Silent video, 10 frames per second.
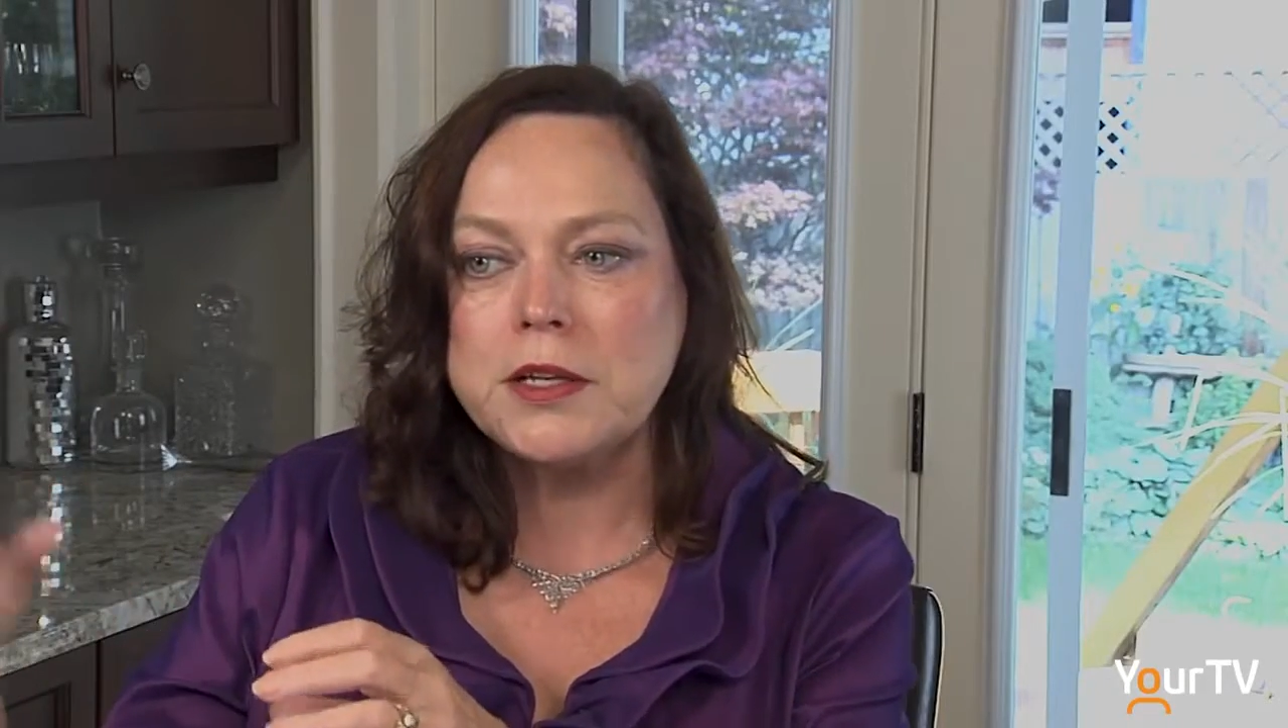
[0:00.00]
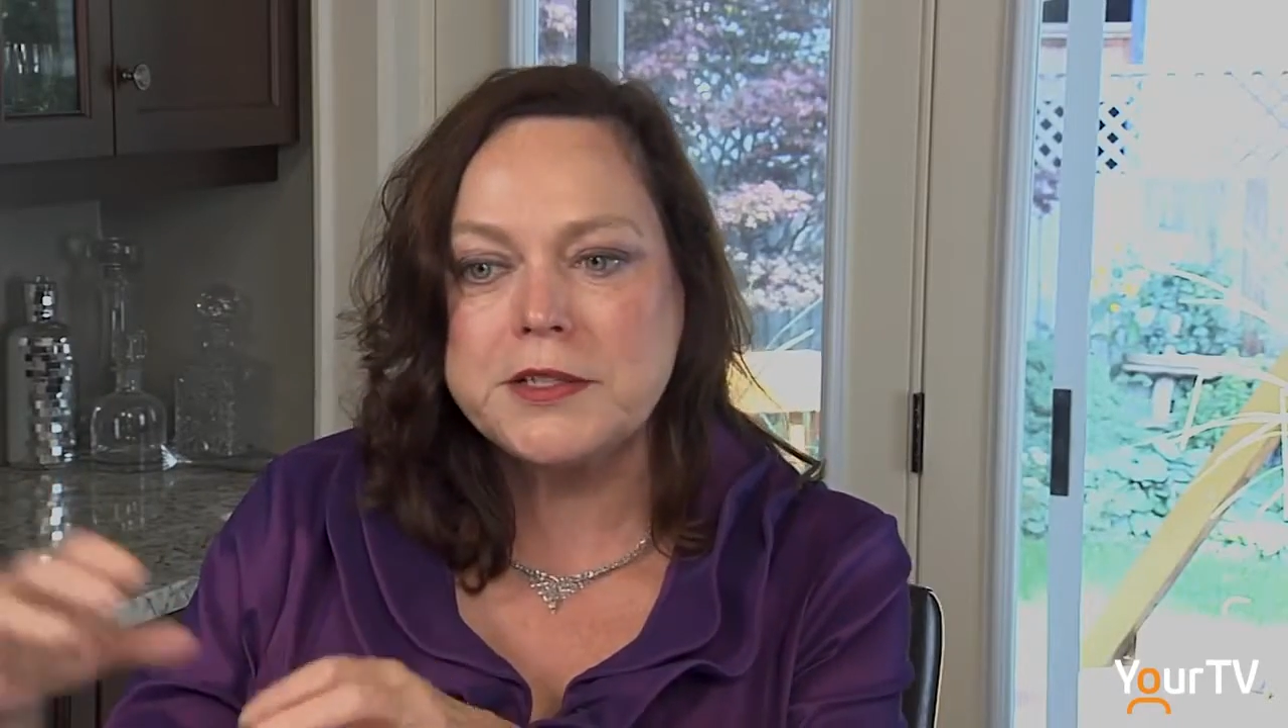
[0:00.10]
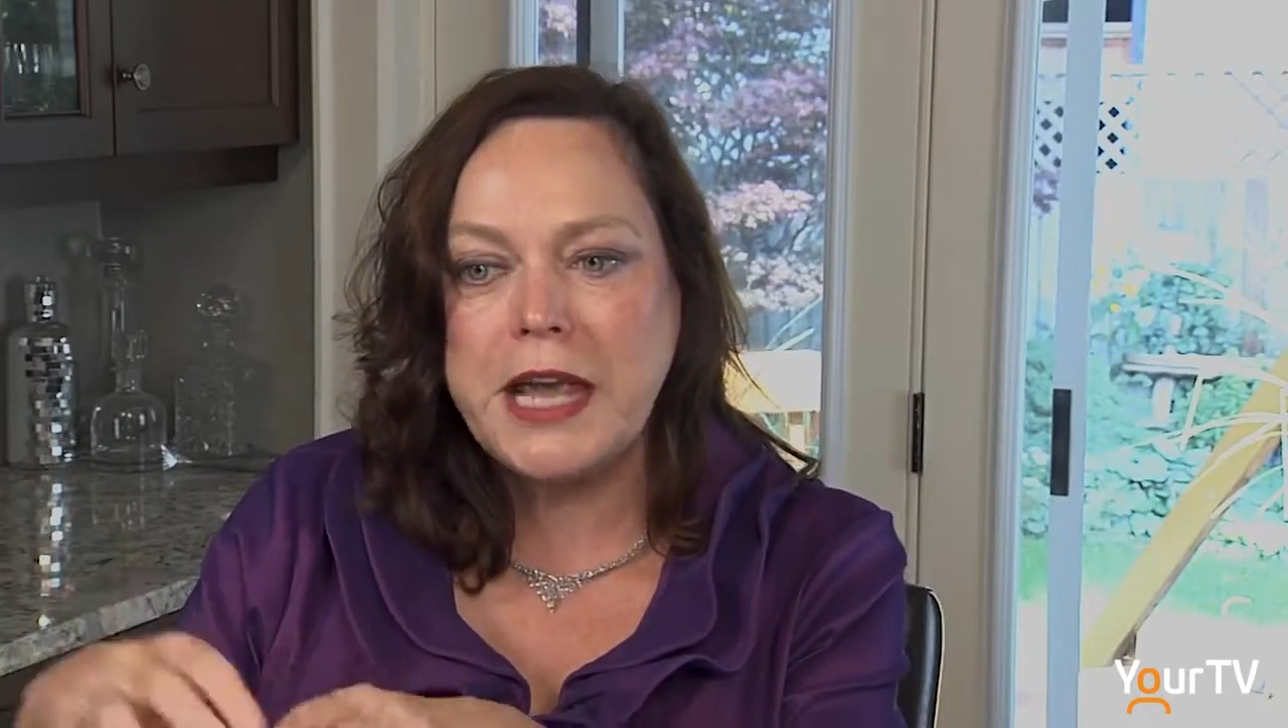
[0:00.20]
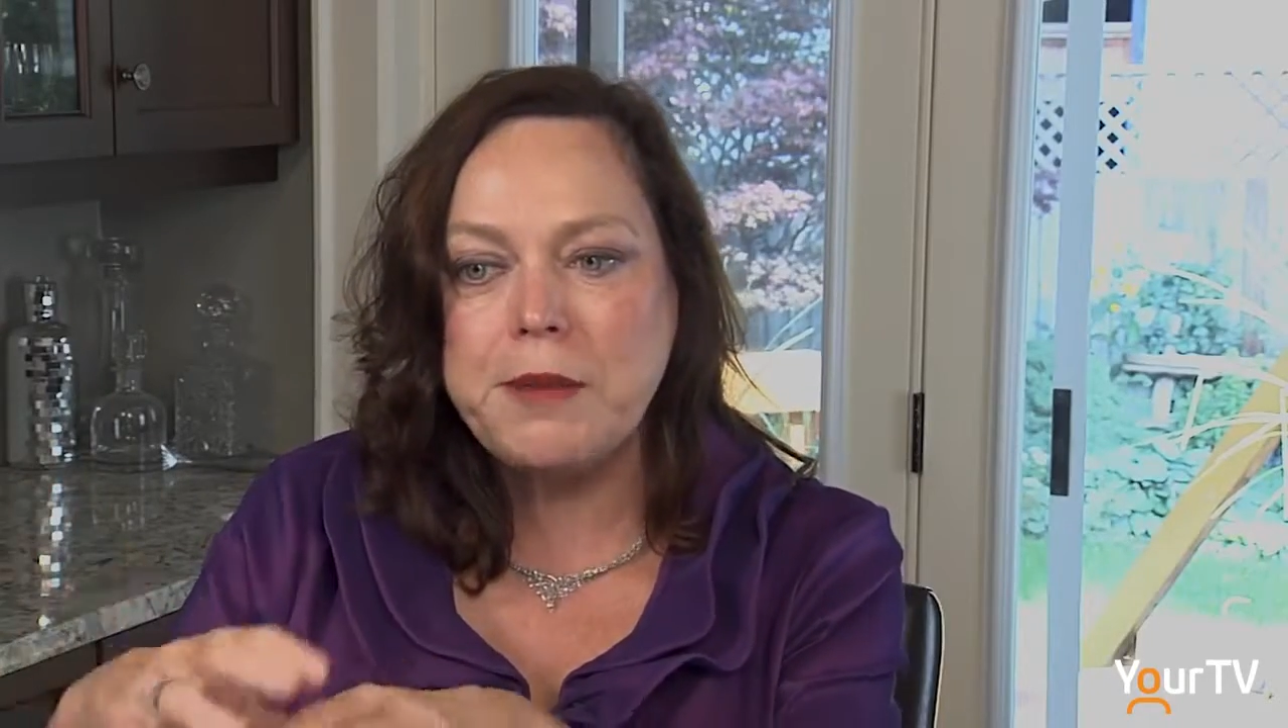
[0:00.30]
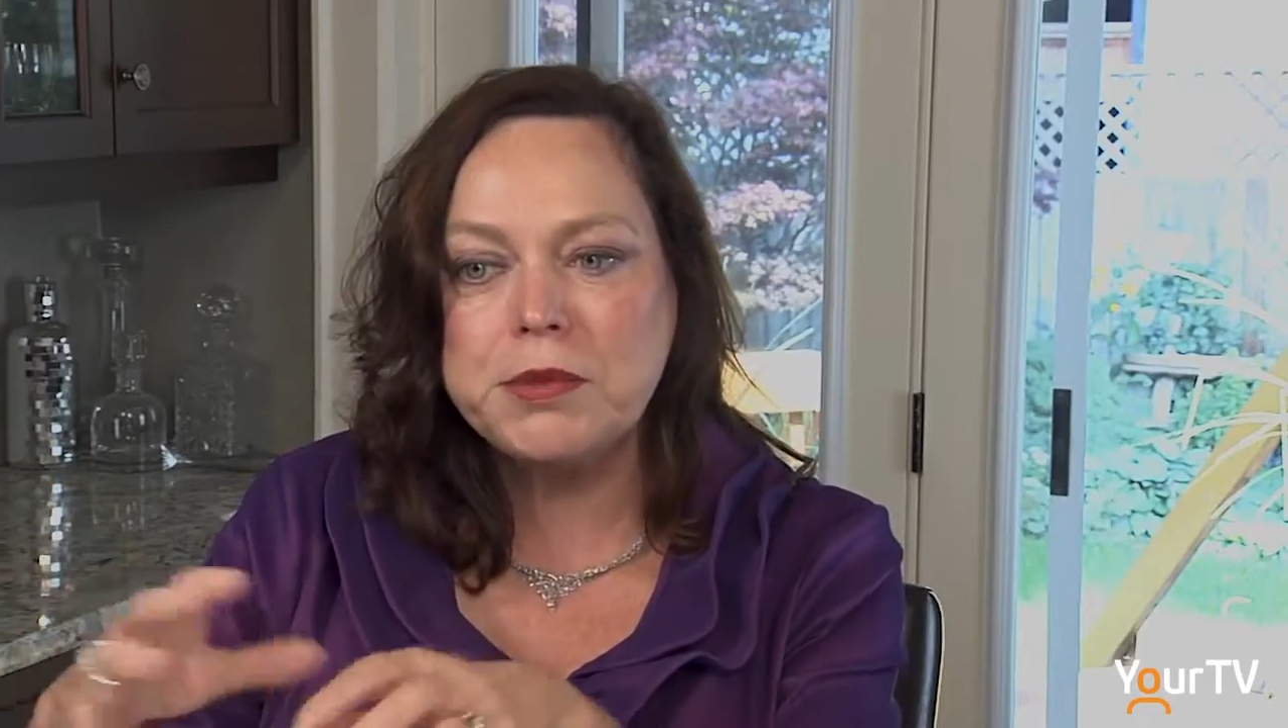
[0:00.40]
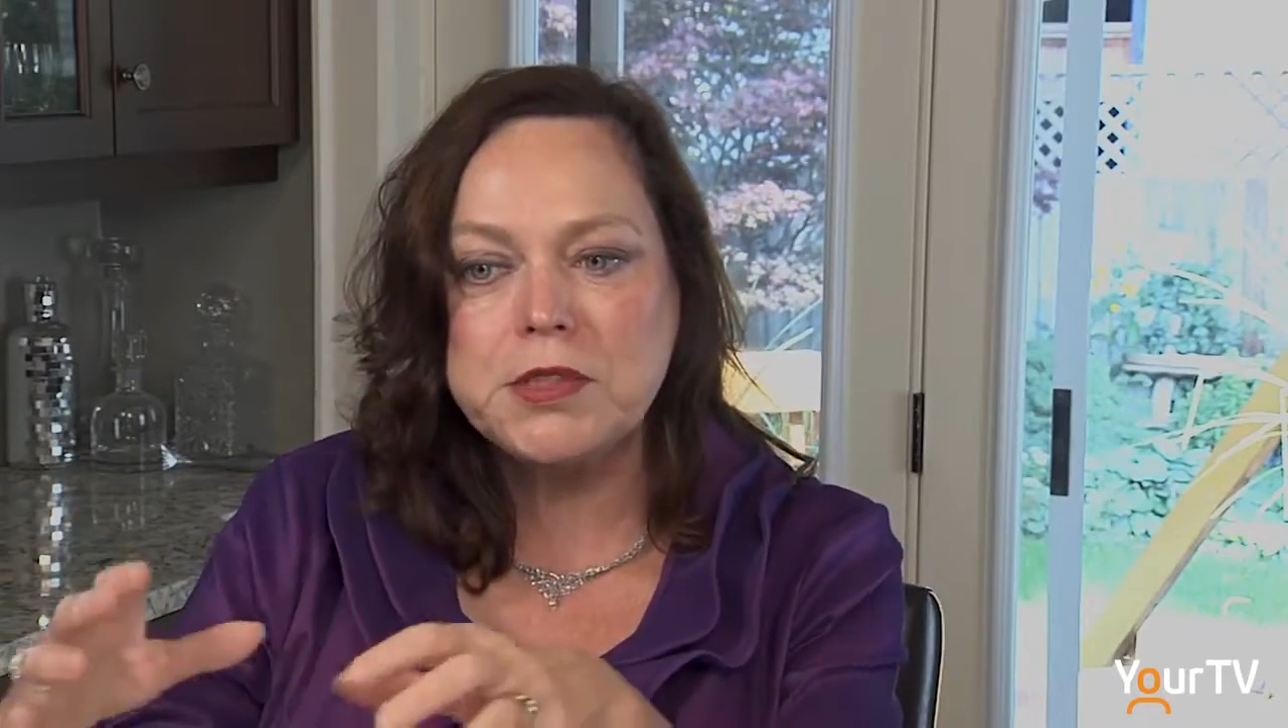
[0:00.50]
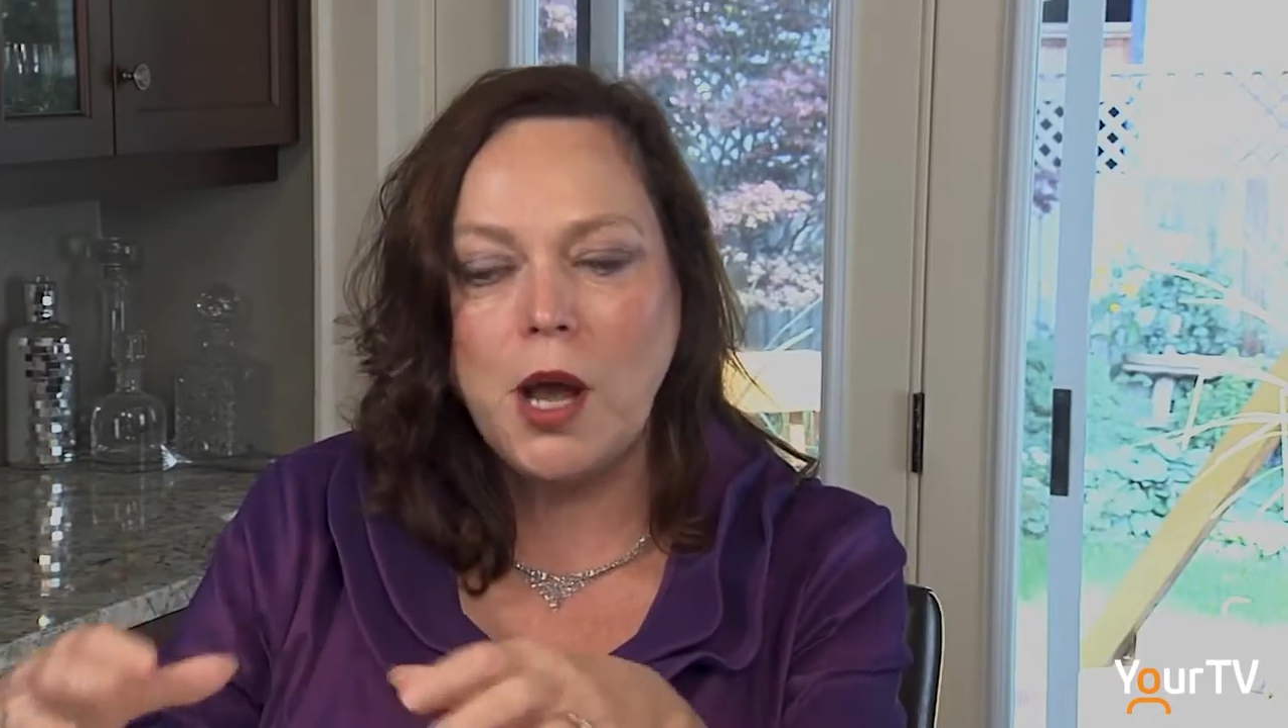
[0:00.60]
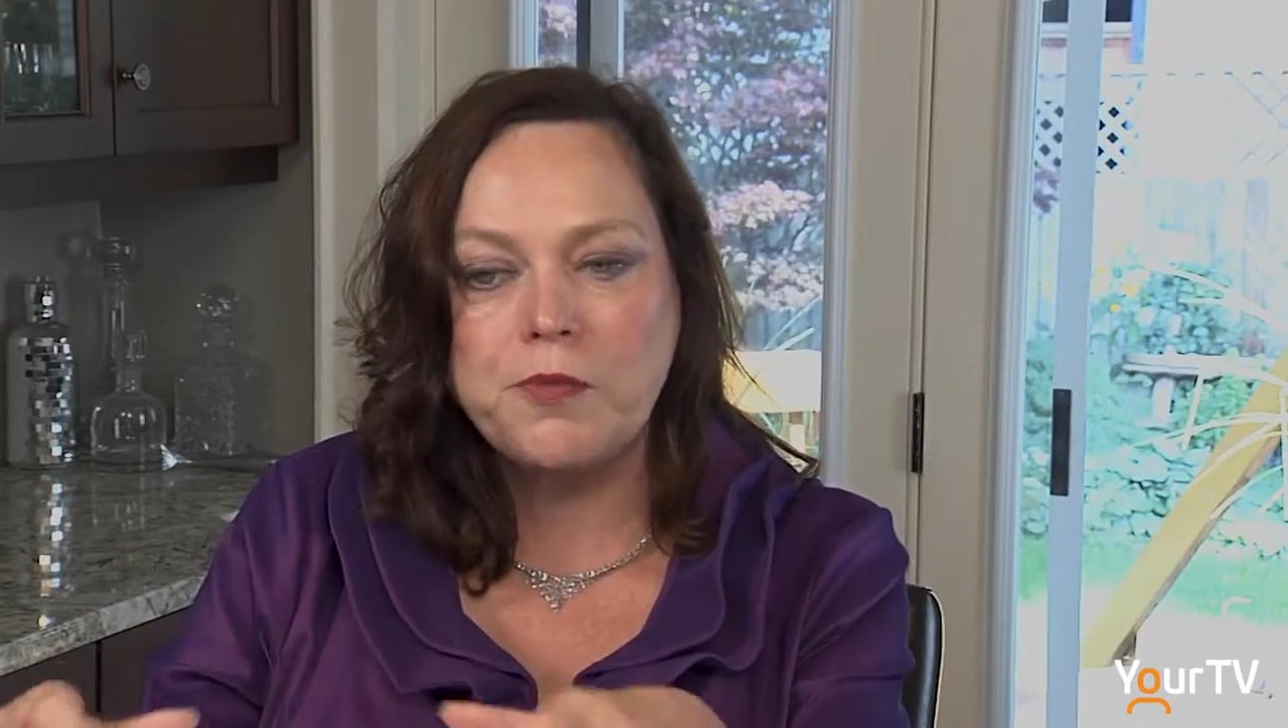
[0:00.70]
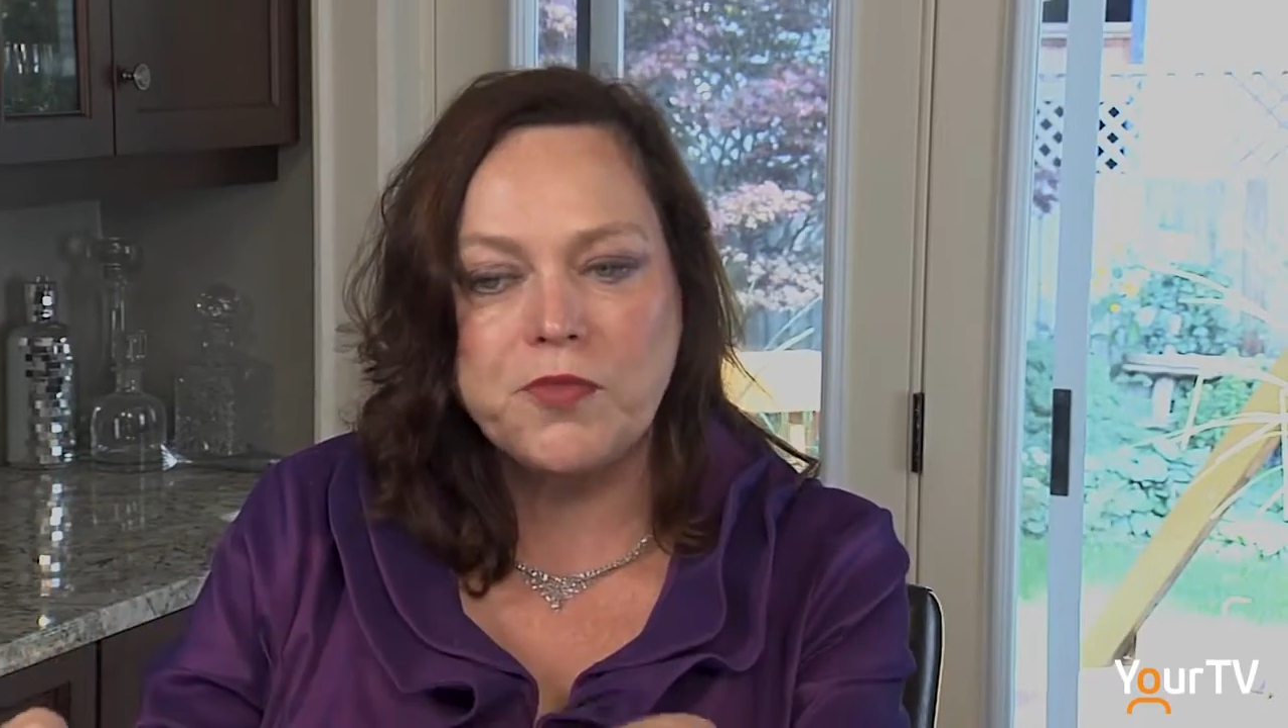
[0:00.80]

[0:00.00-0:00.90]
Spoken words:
tabletop